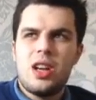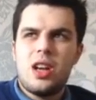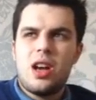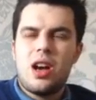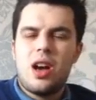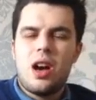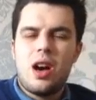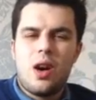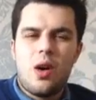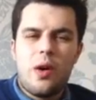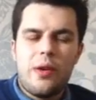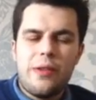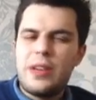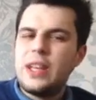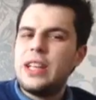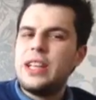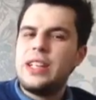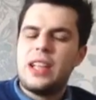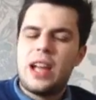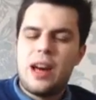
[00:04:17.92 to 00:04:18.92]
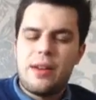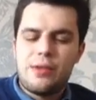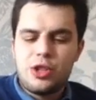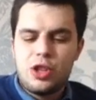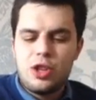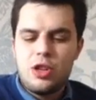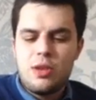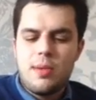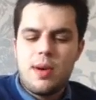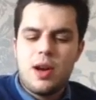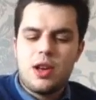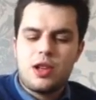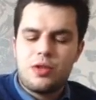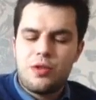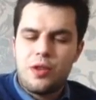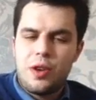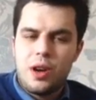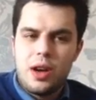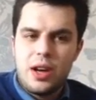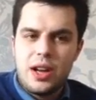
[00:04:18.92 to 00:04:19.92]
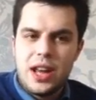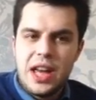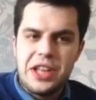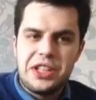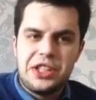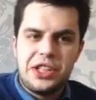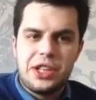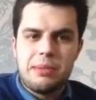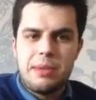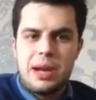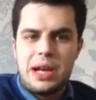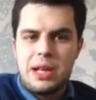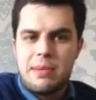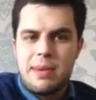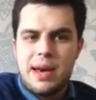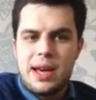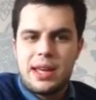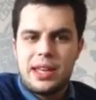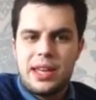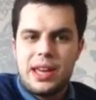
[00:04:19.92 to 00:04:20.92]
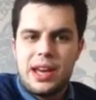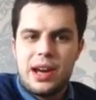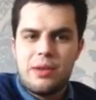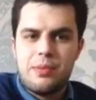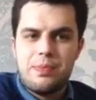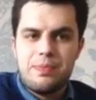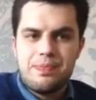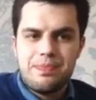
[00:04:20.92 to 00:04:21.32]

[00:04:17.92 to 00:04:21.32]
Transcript: I think he'd have too much for an aging Manny Pacquiao.